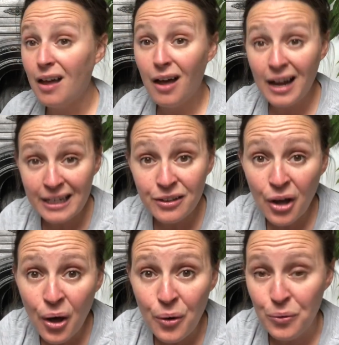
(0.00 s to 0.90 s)
I
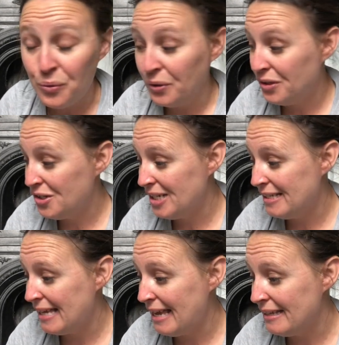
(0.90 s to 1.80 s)
know, she
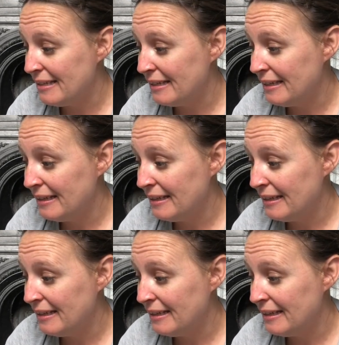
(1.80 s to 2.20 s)
said.